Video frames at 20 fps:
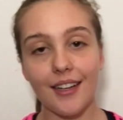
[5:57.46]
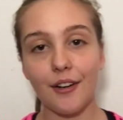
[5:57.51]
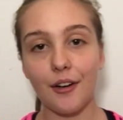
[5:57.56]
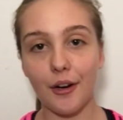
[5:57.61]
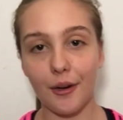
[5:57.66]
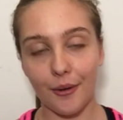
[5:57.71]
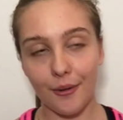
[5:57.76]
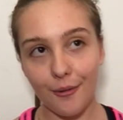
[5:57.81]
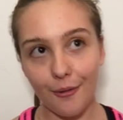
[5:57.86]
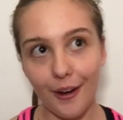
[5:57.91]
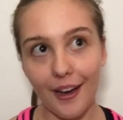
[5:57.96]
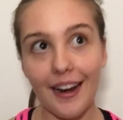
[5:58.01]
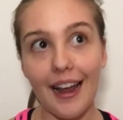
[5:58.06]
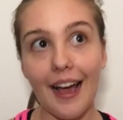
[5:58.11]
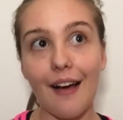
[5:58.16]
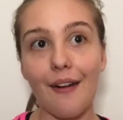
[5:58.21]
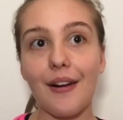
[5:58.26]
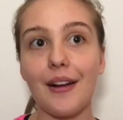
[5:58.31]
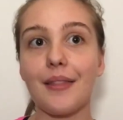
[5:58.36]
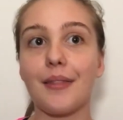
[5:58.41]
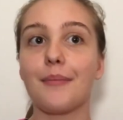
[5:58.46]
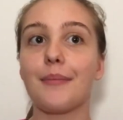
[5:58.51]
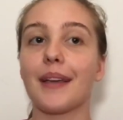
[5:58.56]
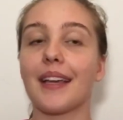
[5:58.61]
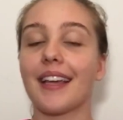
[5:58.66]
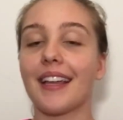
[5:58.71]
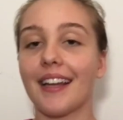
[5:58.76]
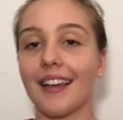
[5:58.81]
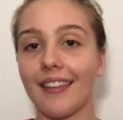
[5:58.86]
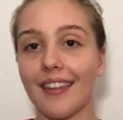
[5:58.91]
or 1 hour at the
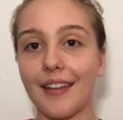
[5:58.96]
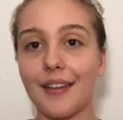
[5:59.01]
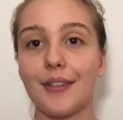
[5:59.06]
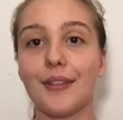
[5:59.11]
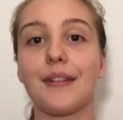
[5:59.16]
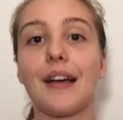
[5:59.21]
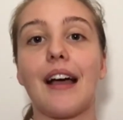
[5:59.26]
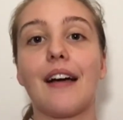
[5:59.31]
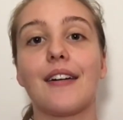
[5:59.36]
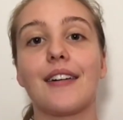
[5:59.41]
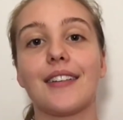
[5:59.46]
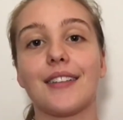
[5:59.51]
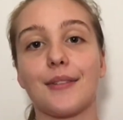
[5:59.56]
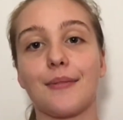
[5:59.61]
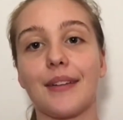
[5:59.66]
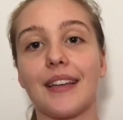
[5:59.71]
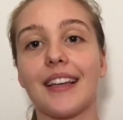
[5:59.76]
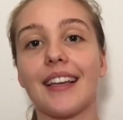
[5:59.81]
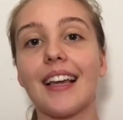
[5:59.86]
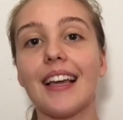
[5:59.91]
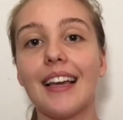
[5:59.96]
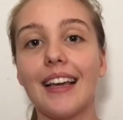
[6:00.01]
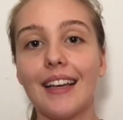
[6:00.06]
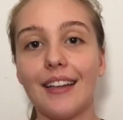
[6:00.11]
beginning, then 2 hours a week,